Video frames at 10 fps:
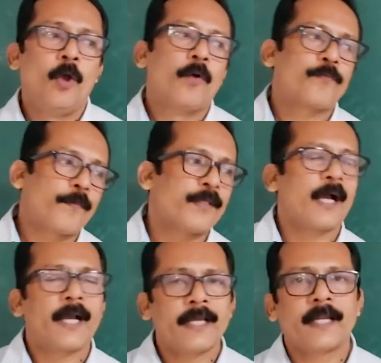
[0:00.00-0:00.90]
From the
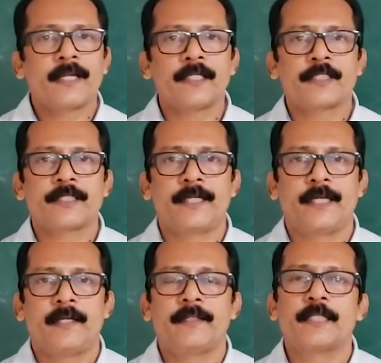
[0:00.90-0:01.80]
higher energy
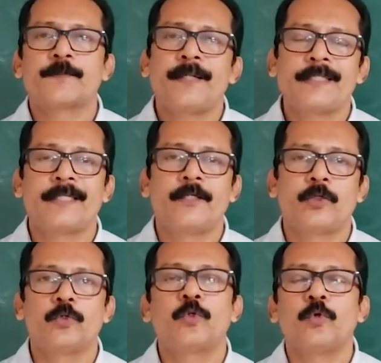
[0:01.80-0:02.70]
state, they split
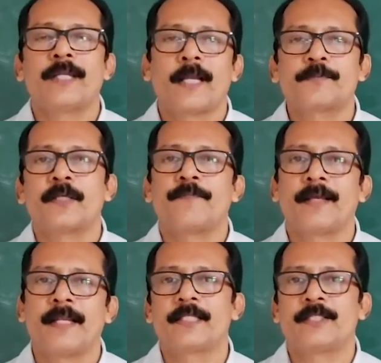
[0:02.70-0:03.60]
into two types of
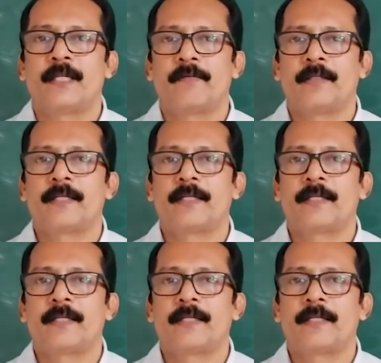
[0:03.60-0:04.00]
energy level,